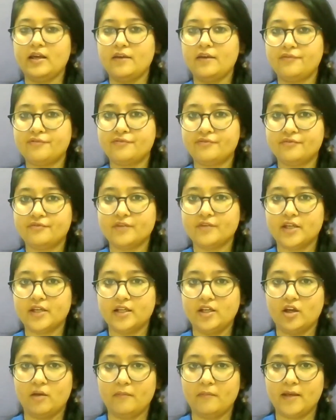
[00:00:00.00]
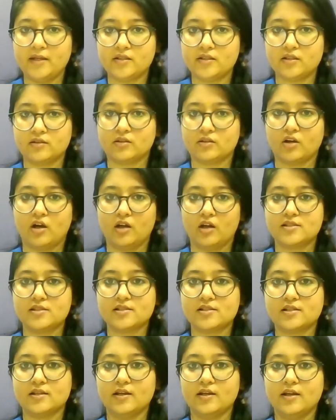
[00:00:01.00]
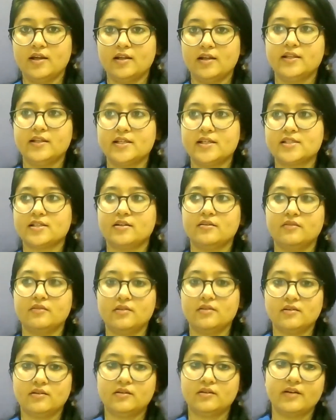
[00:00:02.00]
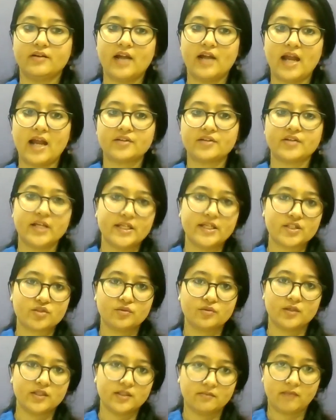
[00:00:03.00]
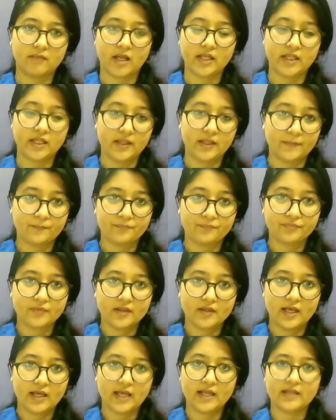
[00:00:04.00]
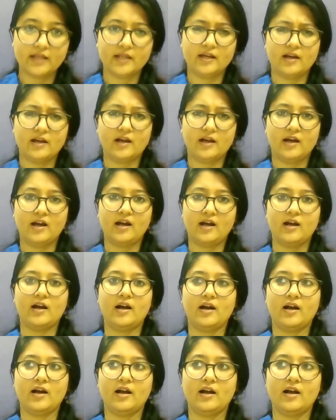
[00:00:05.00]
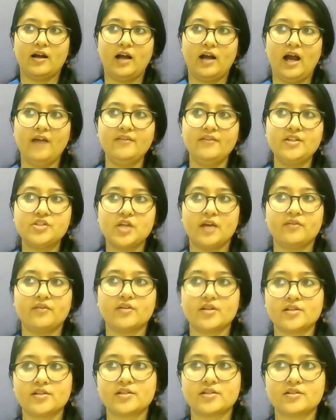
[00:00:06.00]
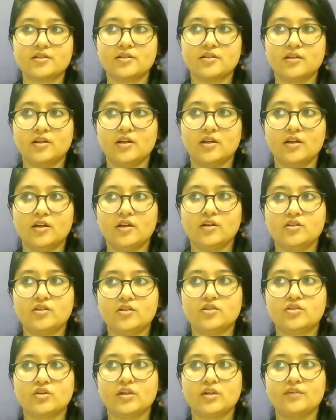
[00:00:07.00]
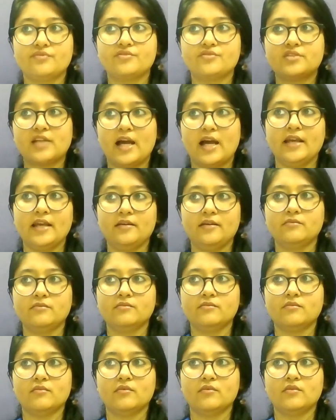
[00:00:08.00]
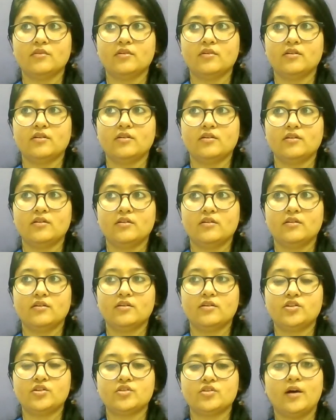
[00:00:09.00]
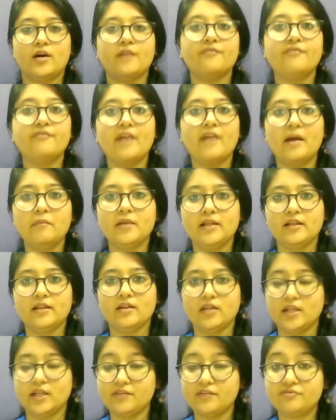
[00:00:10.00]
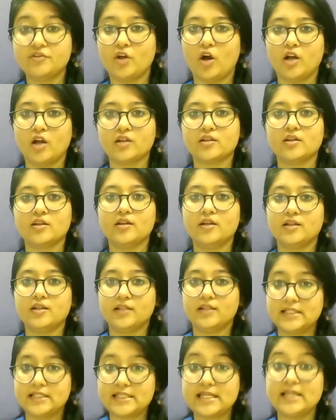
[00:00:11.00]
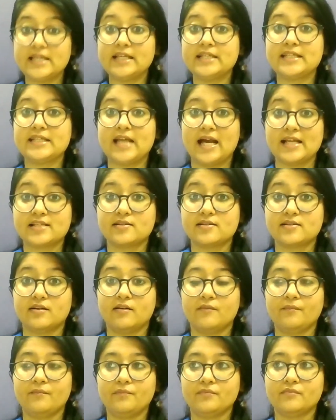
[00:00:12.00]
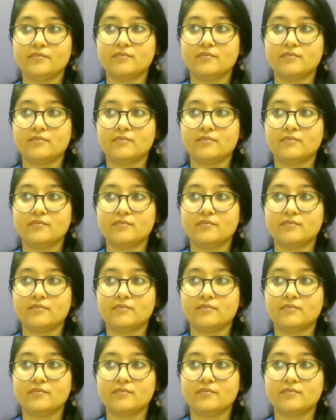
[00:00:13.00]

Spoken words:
if in your mental thoughts there's a rat race to earn the money, and are we generous to give time to our family? If not, then take it as a